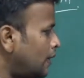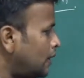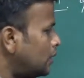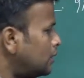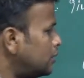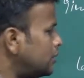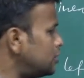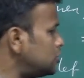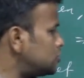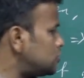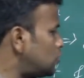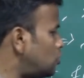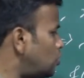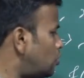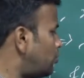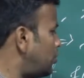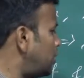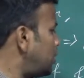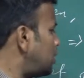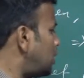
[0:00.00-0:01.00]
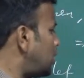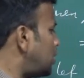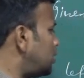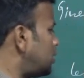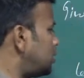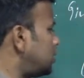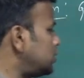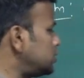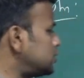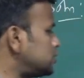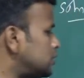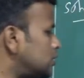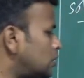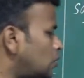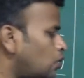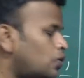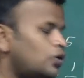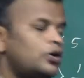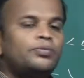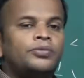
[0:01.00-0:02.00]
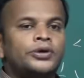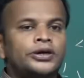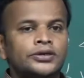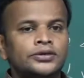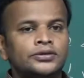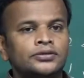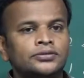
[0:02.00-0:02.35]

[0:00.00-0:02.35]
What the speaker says: it is a domain or it is codomain.